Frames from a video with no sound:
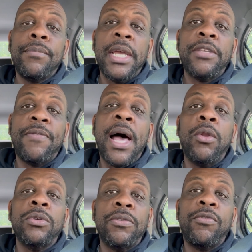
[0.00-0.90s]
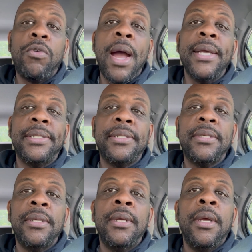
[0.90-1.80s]
as followers of
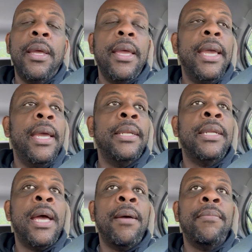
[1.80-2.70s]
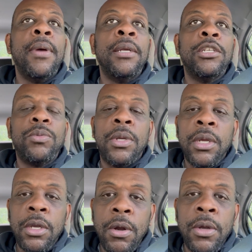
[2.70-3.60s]
Christ. And I just want to
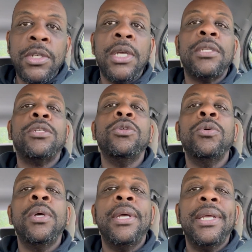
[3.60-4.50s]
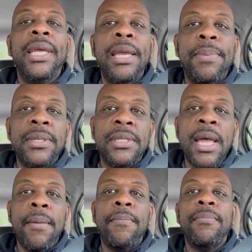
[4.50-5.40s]
encourage us to keep in
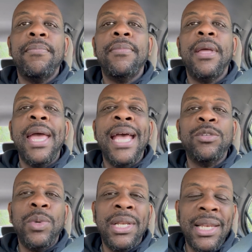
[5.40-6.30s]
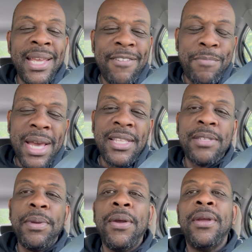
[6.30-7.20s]
step as we live by the
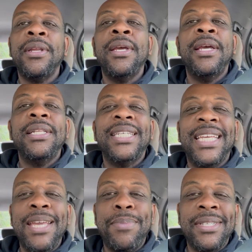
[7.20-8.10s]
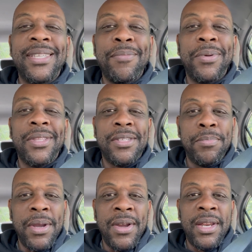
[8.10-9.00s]
Spirit, to keep in step with the
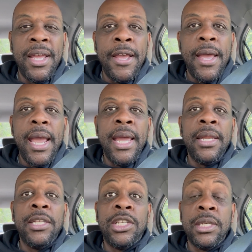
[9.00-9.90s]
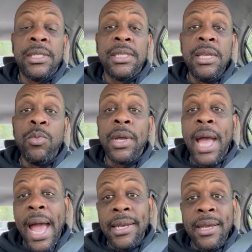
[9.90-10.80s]
Spirit and just see what
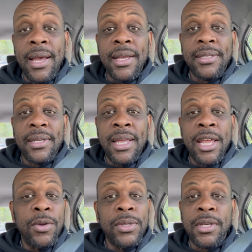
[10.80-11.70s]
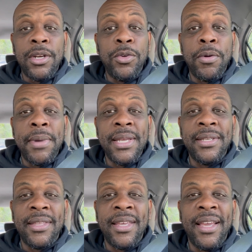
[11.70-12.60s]
God does. And I know he's going to do
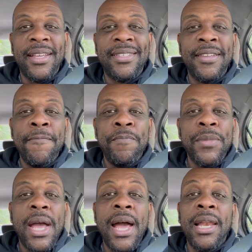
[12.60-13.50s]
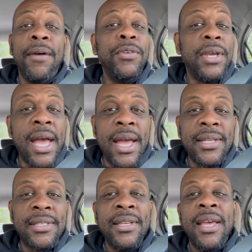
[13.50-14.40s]
amazing things. I love you
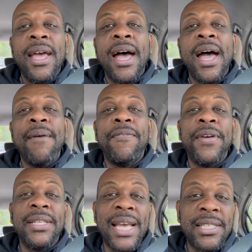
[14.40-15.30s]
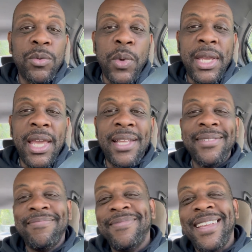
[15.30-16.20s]
guys. Have a fantastic weekend,
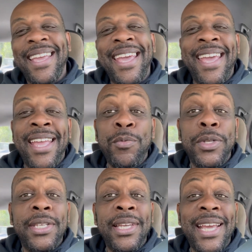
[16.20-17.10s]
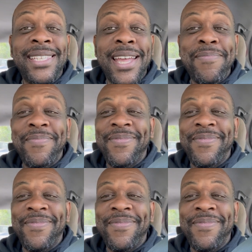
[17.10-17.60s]
and we'll see you next time.